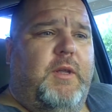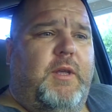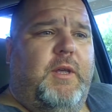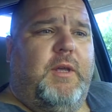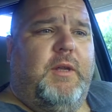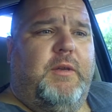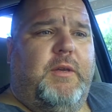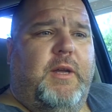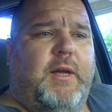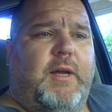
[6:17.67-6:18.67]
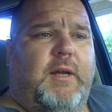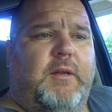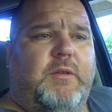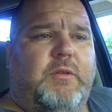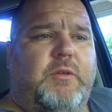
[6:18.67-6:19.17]
And,
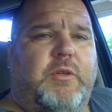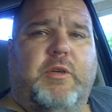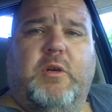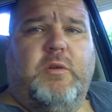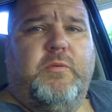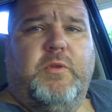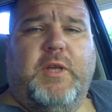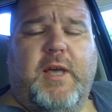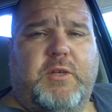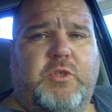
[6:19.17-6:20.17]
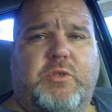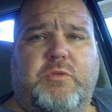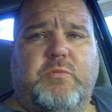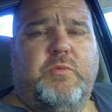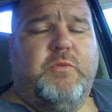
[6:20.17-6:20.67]
if the guy
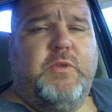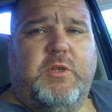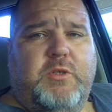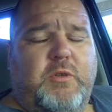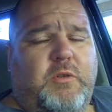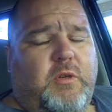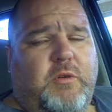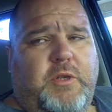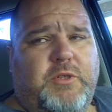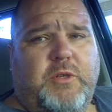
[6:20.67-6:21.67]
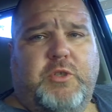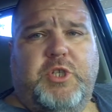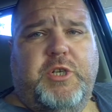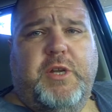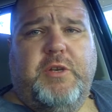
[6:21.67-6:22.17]
thinks, he's going to
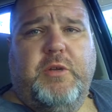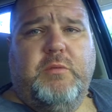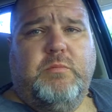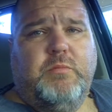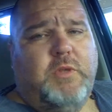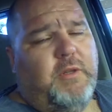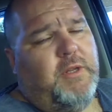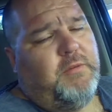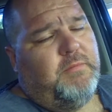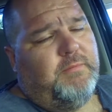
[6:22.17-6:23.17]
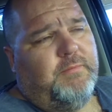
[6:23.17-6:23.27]
cheat on you, well then,